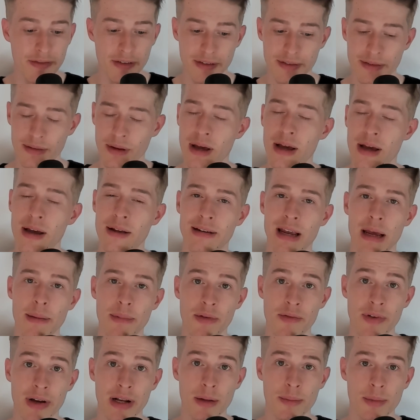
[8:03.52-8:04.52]
a table
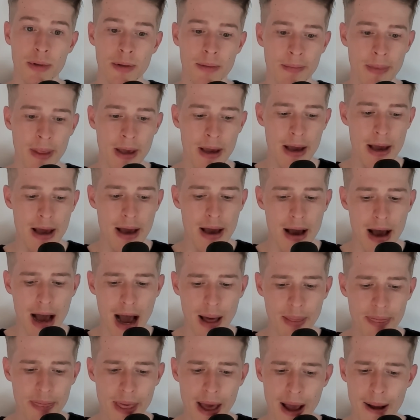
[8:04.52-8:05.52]
available.
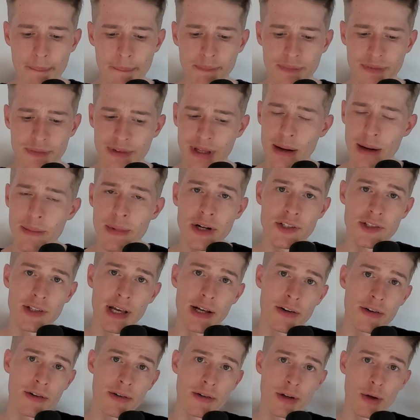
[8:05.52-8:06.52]
And then 10 minutes
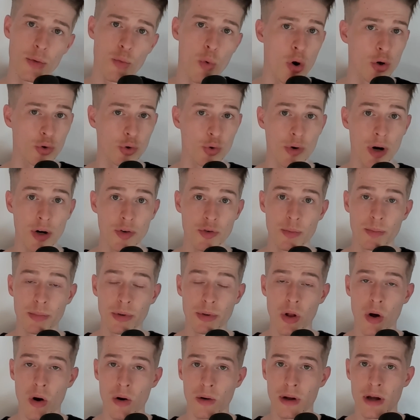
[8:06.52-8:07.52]
later, he walked around the
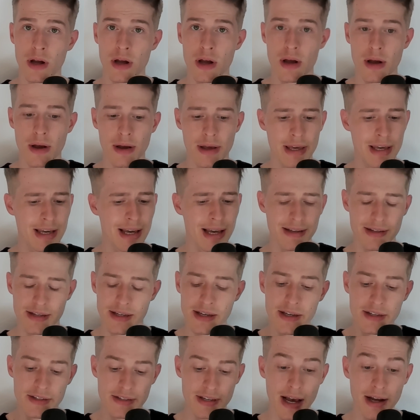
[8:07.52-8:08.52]
block. He, he
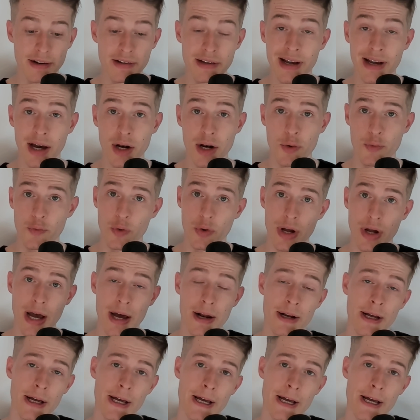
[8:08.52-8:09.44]
said he cannot forget